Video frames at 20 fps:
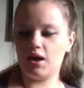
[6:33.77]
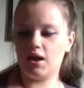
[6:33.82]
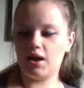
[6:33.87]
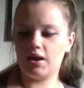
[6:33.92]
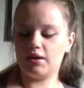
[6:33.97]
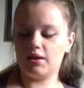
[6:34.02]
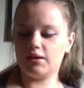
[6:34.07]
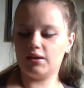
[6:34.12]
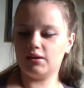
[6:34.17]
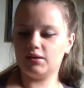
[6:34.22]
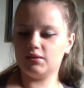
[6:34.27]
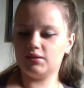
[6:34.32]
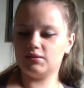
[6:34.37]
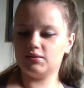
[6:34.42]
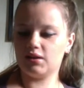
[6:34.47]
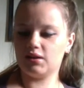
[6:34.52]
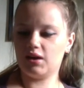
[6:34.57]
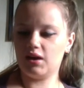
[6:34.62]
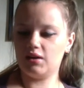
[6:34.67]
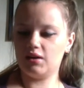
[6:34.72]
and it is
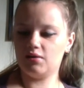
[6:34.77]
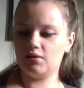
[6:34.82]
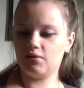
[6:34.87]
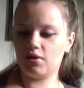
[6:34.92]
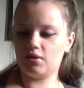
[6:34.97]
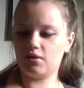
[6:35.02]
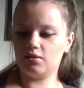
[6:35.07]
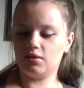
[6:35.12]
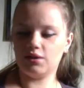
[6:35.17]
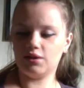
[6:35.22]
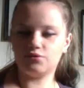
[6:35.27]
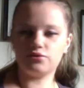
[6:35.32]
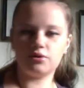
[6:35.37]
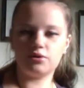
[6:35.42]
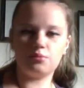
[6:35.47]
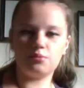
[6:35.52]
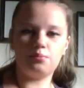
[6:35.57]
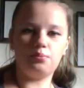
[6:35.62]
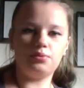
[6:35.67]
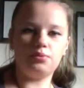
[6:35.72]
kind of electric
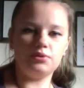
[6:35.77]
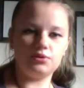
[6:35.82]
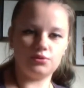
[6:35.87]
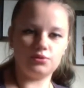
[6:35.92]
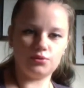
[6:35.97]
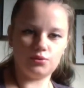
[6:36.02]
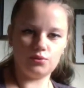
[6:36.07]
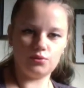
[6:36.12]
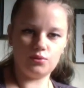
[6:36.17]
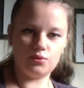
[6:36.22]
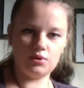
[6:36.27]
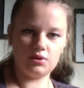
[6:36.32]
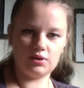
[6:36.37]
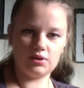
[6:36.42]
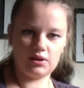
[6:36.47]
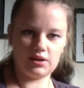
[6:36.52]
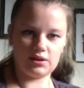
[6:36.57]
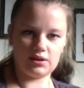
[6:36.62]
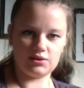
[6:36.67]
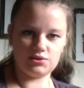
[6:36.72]
blue
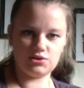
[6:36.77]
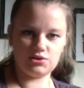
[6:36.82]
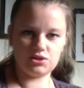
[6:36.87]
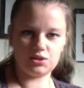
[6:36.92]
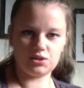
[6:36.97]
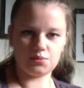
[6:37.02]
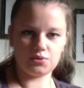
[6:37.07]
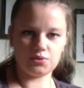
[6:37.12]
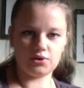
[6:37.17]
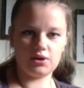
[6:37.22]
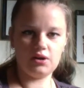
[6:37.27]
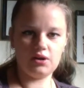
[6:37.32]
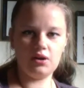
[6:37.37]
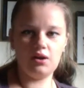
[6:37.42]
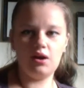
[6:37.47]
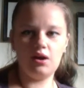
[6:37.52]
and it's shimmery.